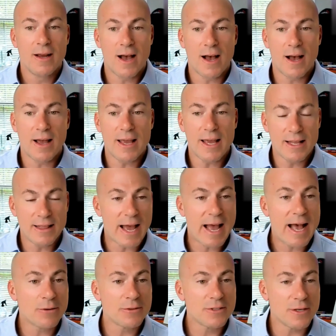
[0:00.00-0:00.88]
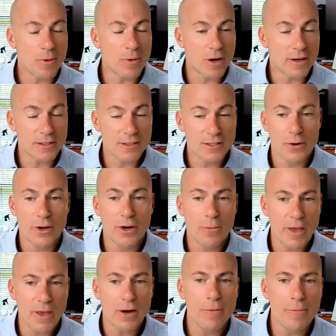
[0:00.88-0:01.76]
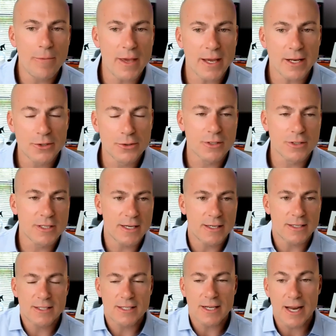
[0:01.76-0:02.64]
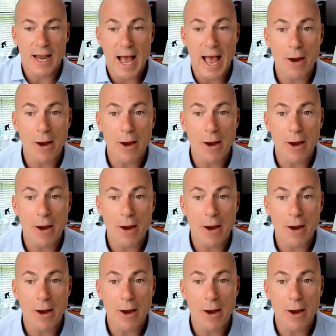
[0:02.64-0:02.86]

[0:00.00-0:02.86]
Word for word: uh, in the housing market. So it'll it'll be interesting to see.